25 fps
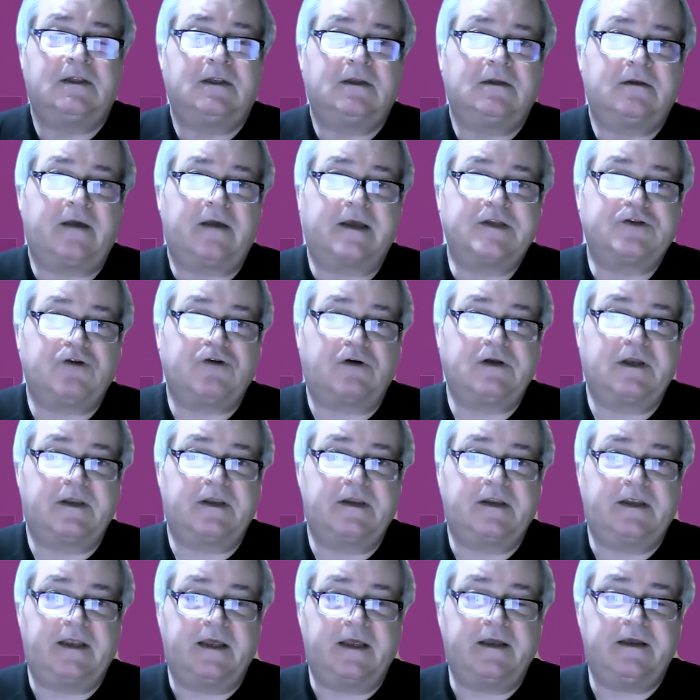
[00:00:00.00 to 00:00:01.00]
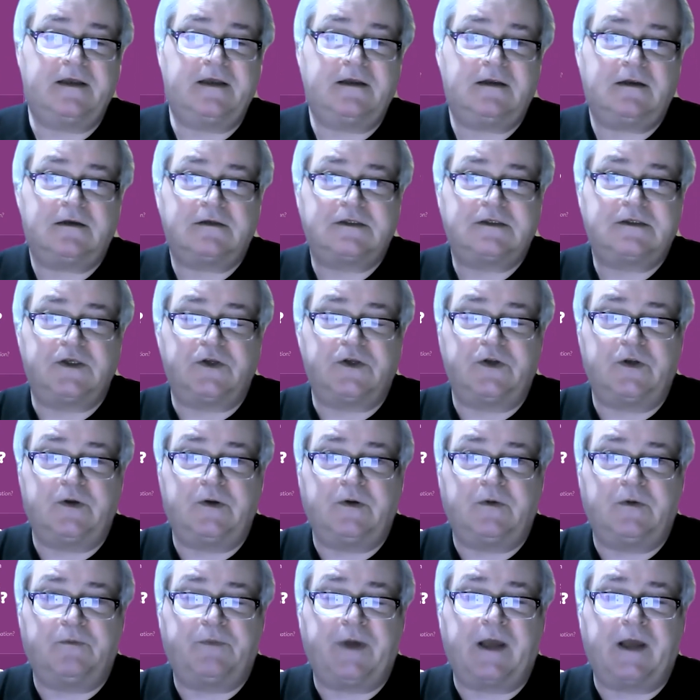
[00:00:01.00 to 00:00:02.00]
later on in the year
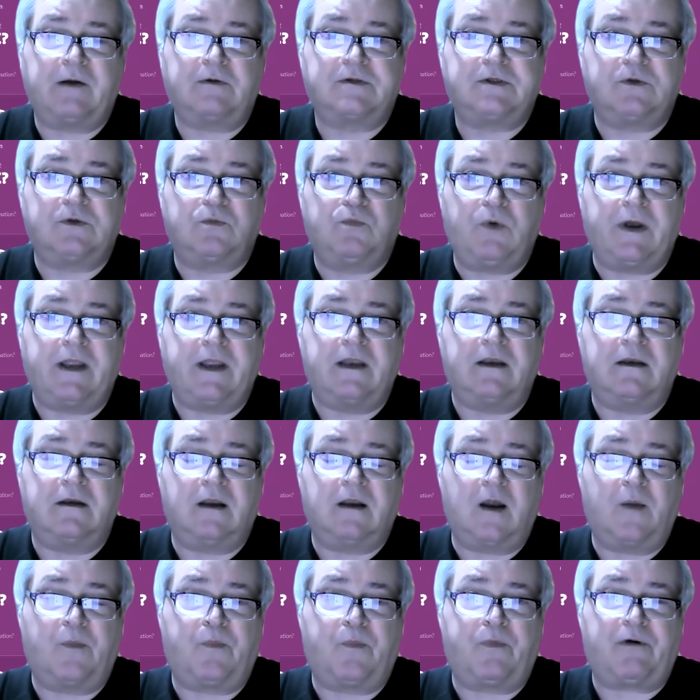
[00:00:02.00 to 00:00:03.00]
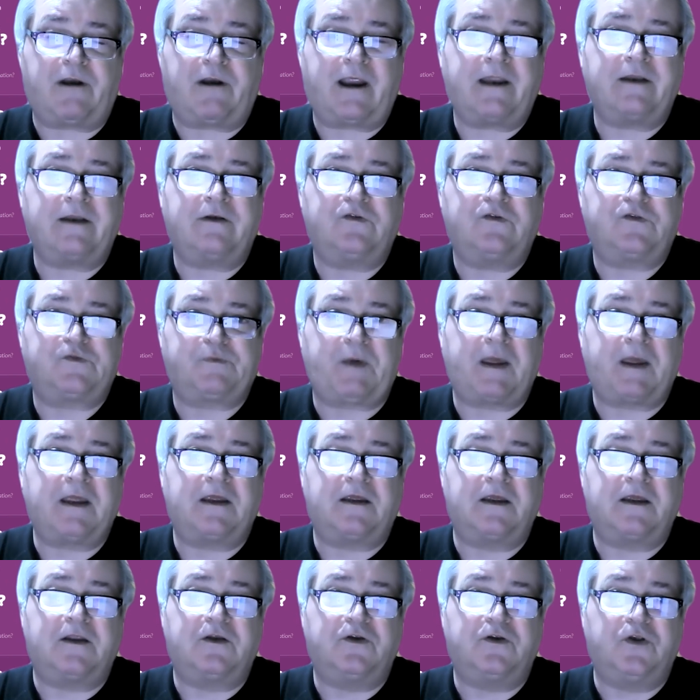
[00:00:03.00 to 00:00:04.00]
to be able to win a brand
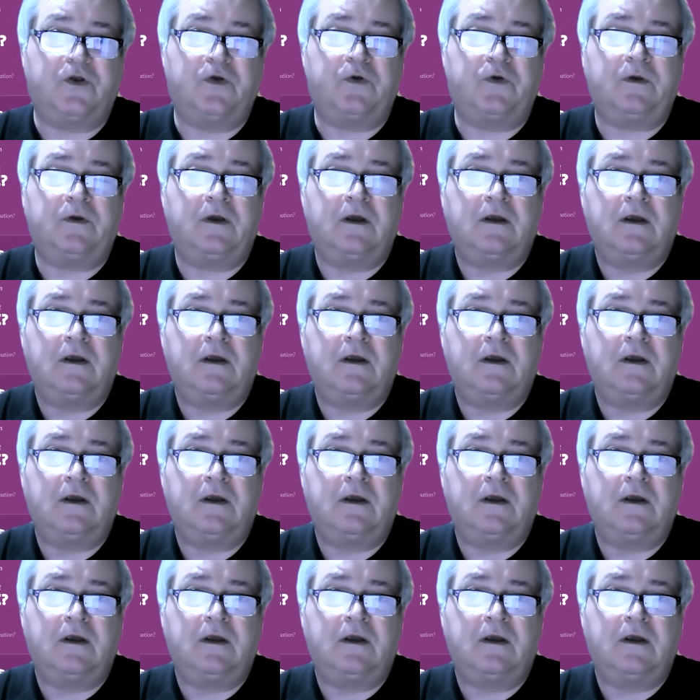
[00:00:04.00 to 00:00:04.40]
spanking new